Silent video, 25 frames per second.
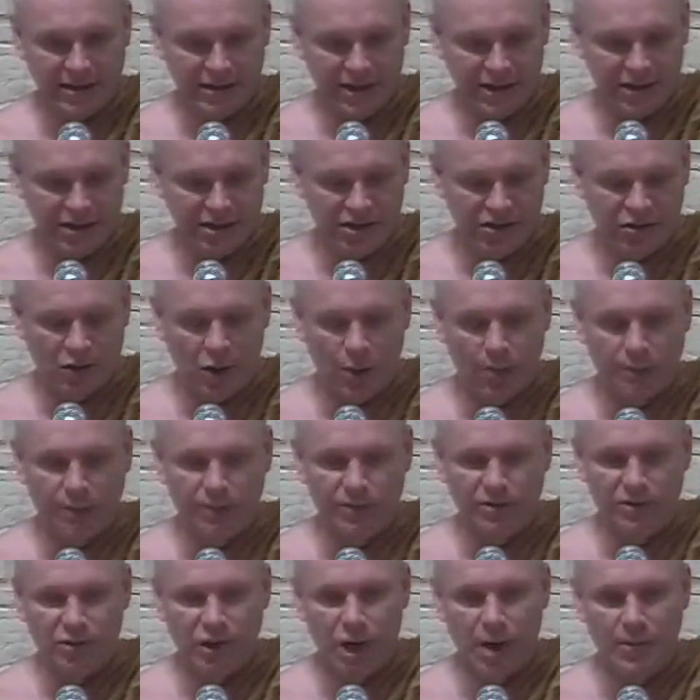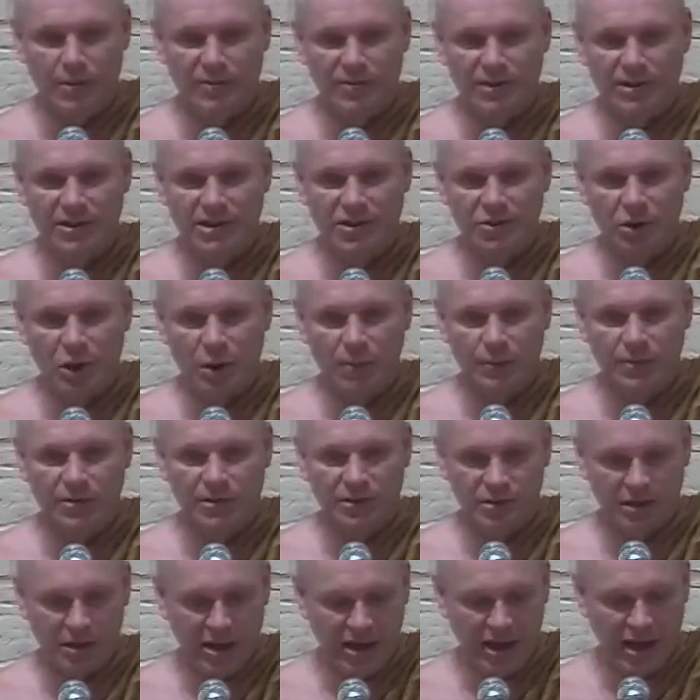It stops, comes and
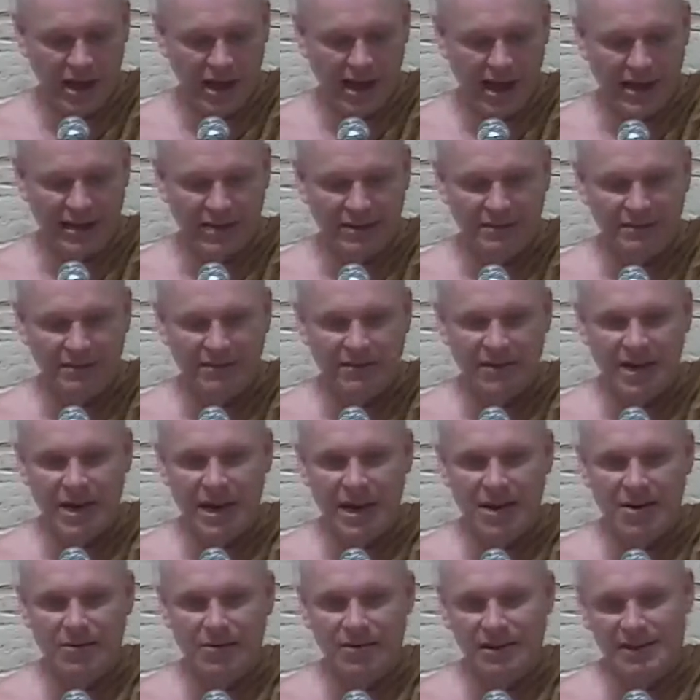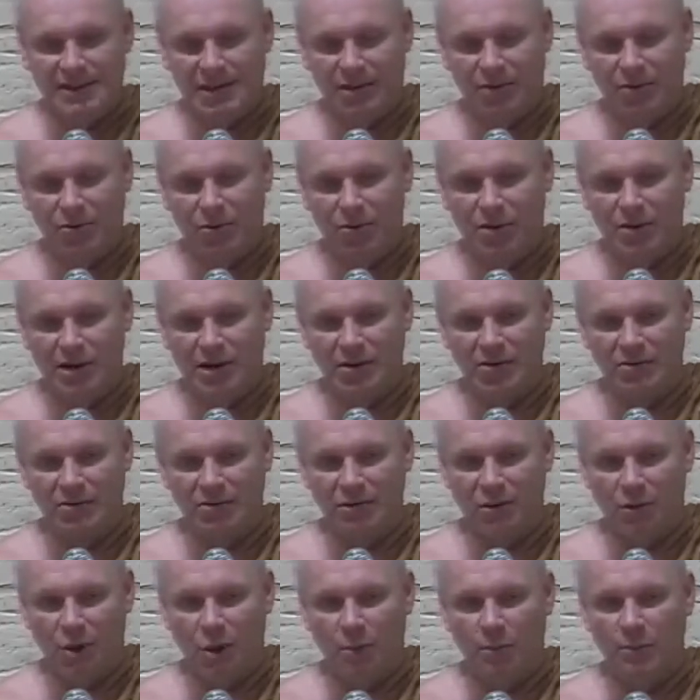stops, and it varies according to
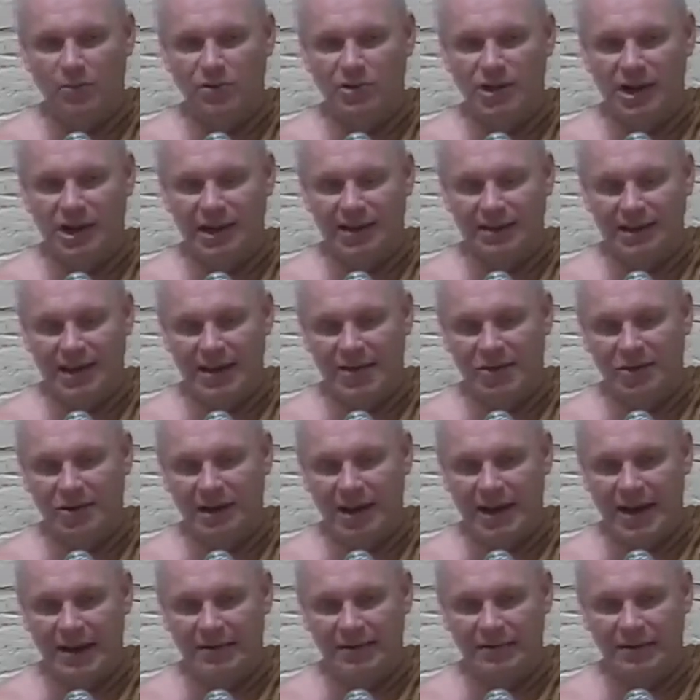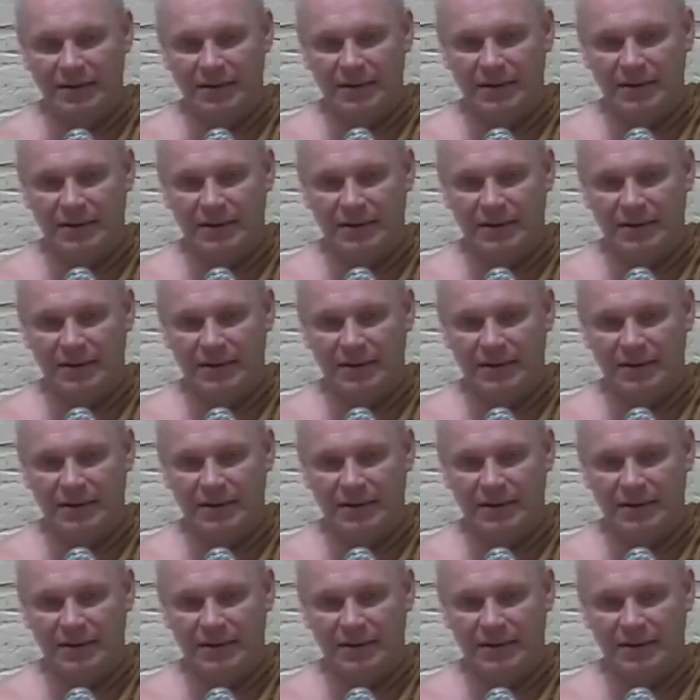the object that you have.